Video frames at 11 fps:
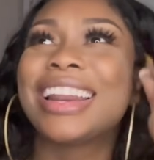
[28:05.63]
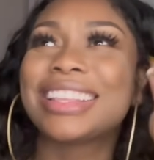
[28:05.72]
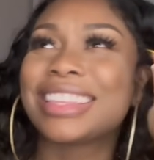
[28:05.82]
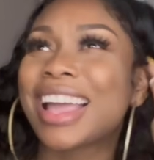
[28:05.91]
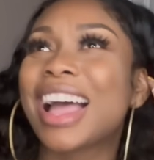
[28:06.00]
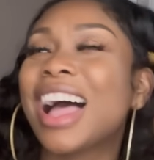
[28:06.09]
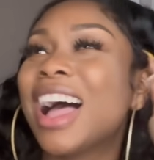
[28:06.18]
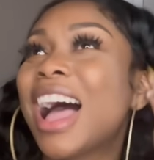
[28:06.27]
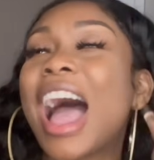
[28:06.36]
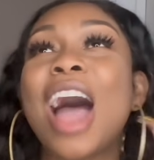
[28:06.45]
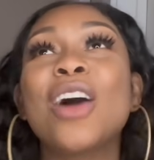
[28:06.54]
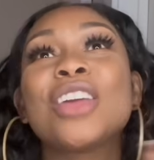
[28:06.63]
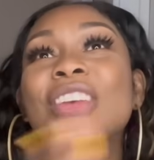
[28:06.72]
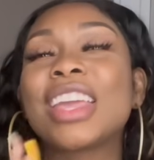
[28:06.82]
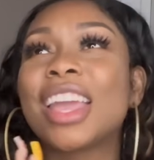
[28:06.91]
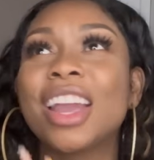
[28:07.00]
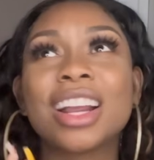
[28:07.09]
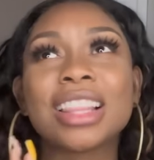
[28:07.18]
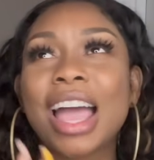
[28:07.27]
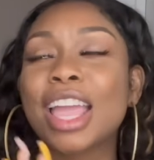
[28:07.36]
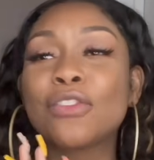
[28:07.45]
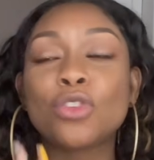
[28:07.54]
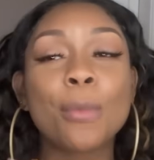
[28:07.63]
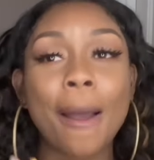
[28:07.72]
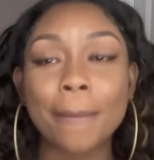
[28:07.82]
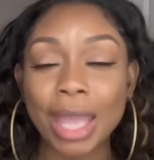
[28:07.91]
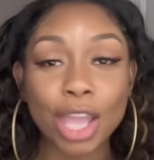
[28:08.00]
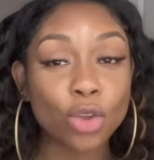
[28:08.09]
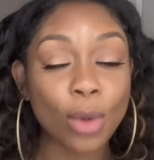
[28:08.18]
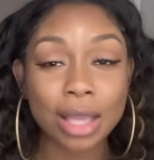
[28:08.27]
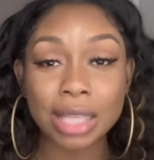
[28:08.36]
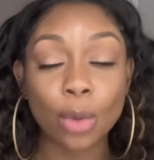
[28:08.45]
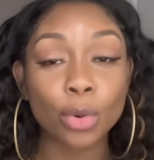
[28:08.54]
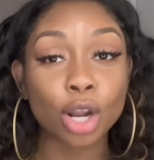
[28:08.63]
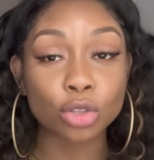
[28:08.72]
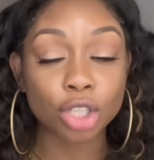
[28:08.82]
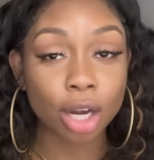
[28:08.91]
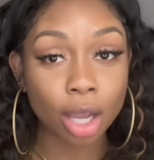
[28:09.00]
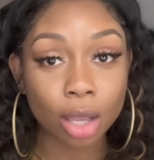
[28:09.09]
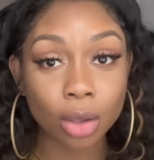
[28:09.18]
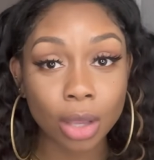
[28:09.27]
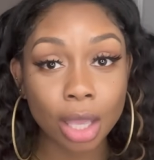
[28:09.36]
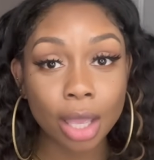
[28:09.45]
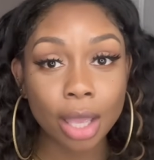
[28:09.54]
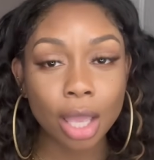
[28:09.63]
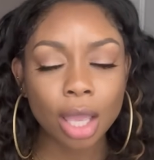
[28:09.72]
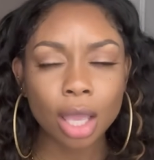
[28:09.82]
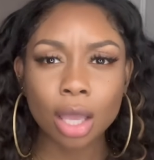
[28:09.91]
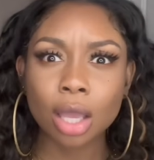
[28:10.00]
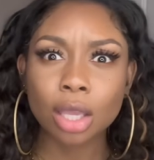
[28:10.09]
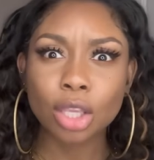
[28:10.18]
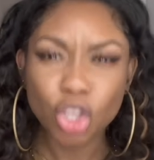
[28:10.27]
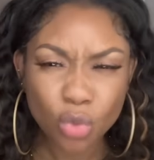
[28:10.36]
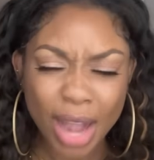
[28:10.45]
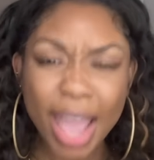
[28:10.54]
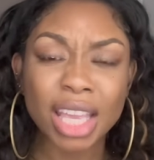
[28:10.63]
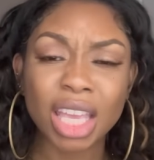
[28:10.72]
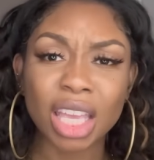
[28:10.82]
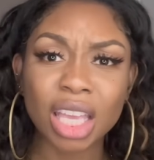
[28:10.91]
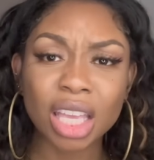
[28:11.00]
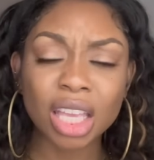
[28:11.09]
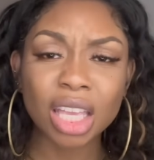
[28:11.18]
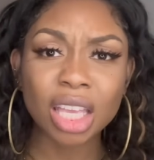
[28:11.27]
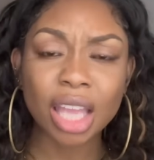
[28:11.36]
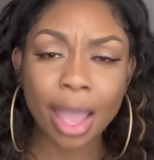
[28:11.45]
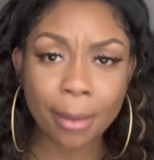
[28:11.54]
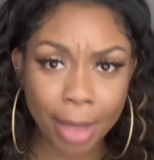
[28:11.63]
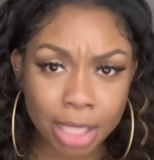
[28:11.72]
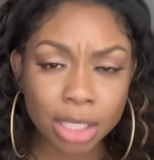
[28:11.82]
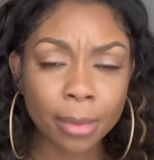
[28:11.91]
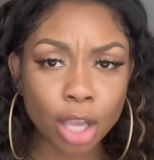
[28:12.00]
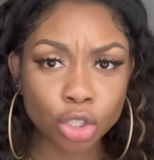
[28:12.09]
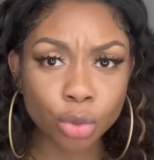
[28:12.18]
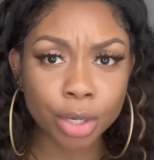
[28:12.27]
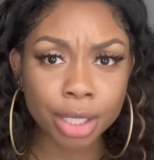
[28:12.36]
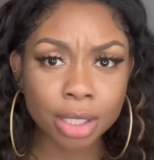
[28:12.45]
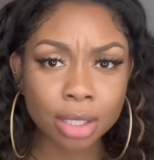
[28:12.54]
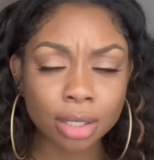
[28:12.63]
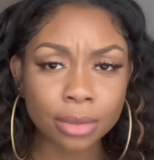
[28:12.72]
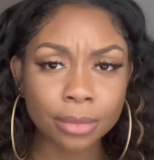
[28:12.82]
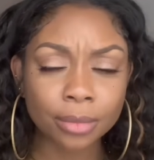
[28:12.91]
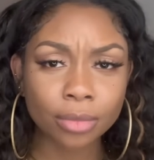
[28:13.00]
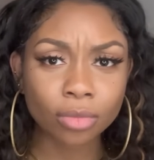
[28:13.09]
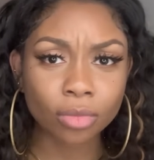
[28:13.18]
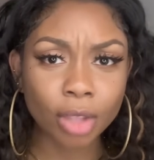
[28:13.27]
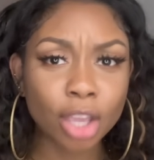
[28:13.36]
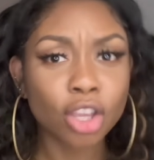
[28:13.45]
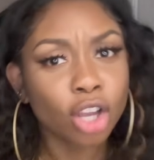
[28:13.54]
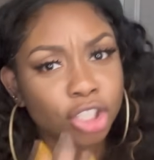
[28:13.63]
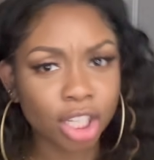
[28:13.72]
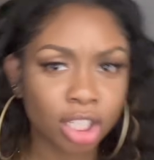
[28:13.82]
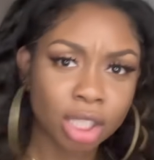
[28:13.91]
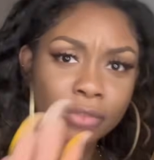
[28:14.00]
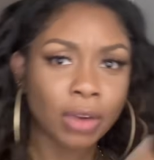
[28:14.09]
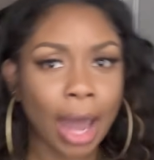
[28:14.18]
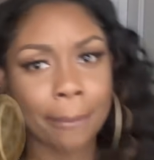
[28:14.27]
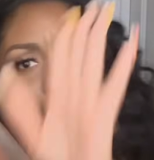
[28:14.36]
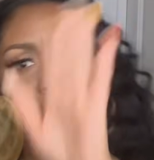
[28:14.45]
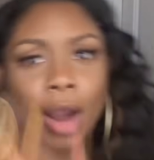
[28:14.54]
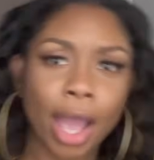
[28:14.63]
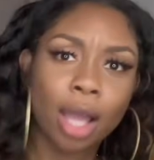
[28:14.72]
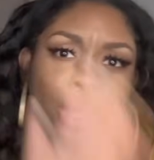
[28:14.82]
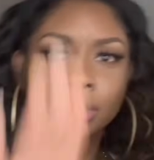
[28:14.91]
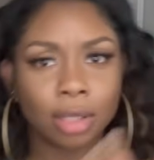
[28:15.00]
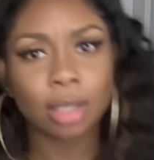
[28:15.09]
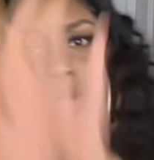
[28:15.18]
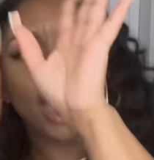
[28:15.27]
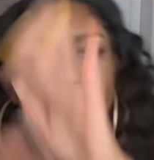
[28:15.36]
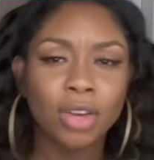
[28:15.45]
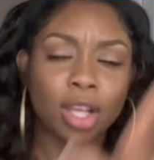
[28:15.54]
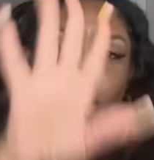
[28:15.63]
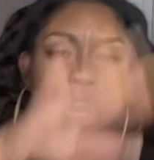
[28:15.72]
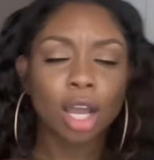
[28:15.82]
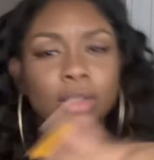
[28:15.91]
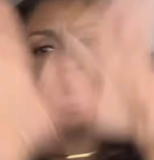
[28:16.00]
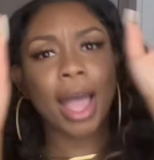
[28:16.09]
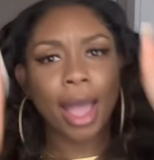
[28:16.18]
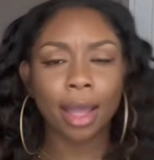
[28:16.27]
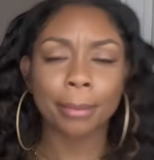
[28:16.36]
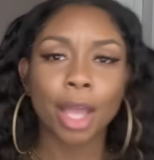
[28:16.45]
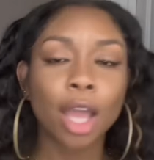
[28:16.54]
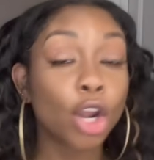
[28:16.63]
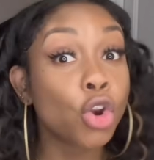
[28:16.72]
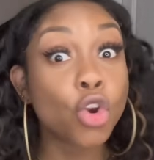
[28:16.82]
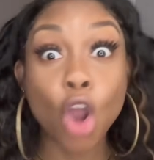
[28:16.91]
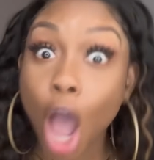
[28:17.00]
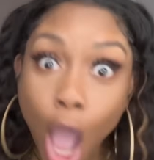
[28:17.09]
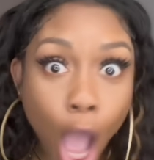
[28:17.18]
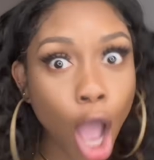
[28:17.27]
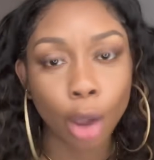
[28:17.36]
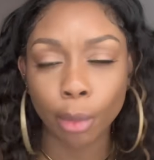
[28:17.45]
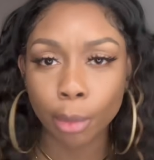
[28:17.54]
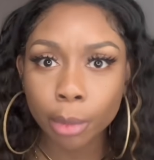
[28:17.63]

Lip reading: that. I don't even care. Like, if you my man, you outside with no shirt on, you naked. In basketball shorts, and your shit just flopping around, having a good old time. No!